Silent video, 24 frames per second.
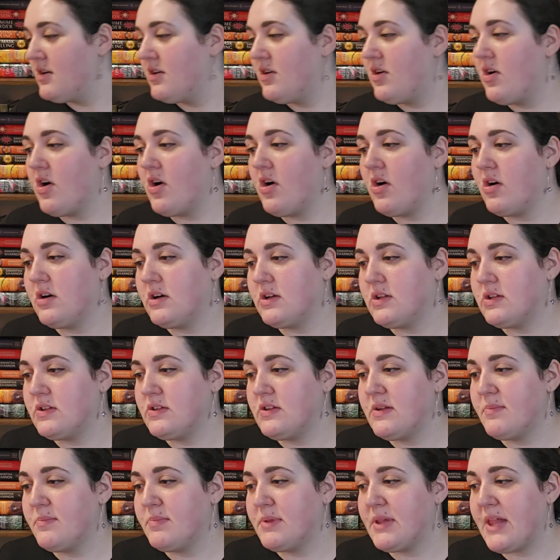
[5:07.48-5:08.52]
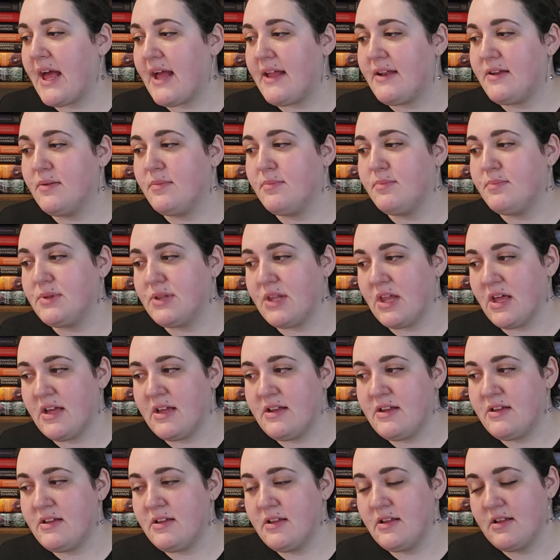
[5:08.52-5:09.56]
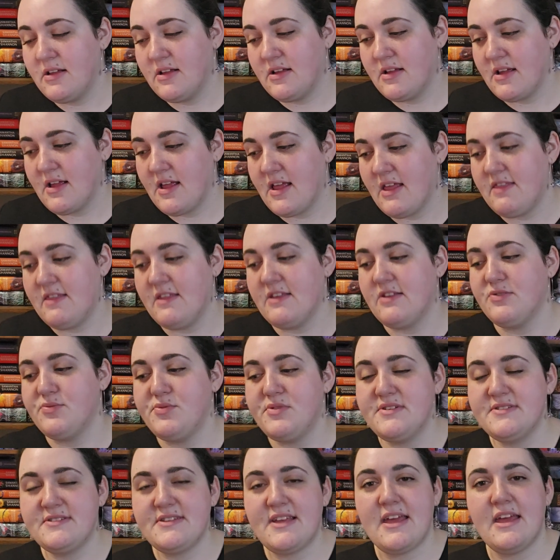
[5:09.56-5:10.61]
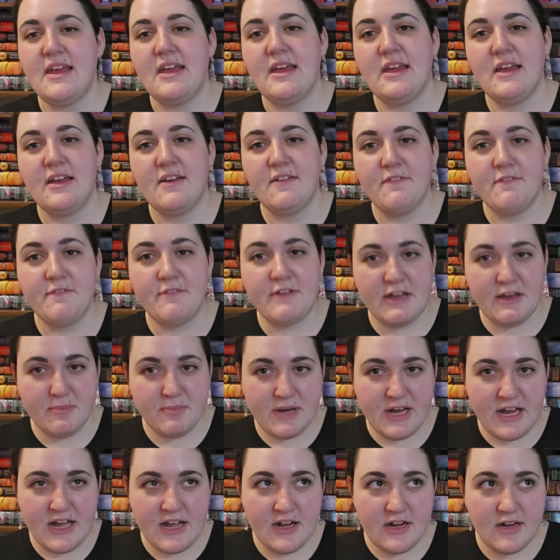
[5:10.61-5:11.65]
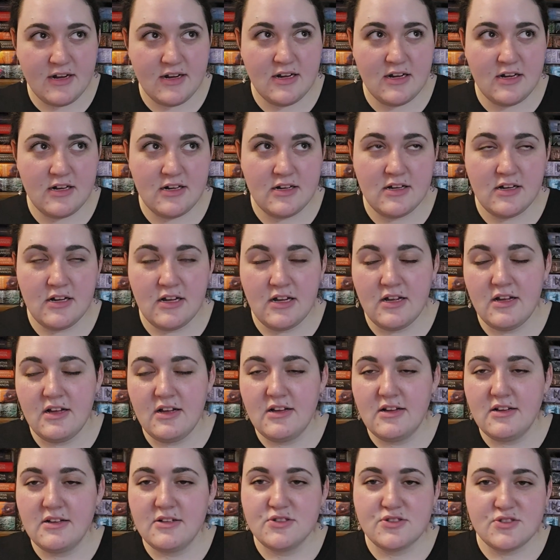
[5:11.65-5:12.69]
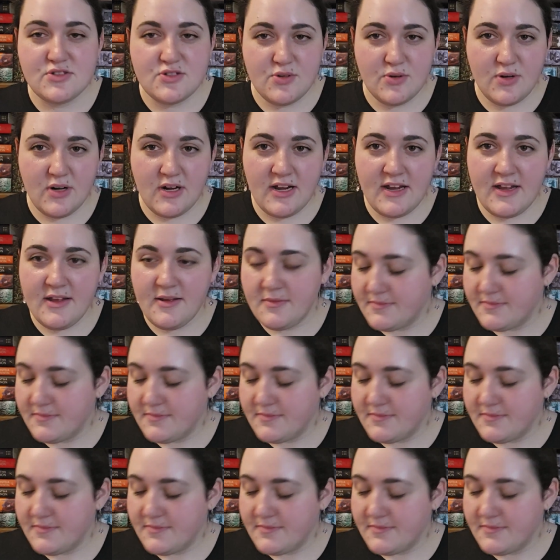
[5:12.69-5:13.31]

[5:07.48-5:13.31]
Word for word: called Platinum Blood, and this was a vampire story.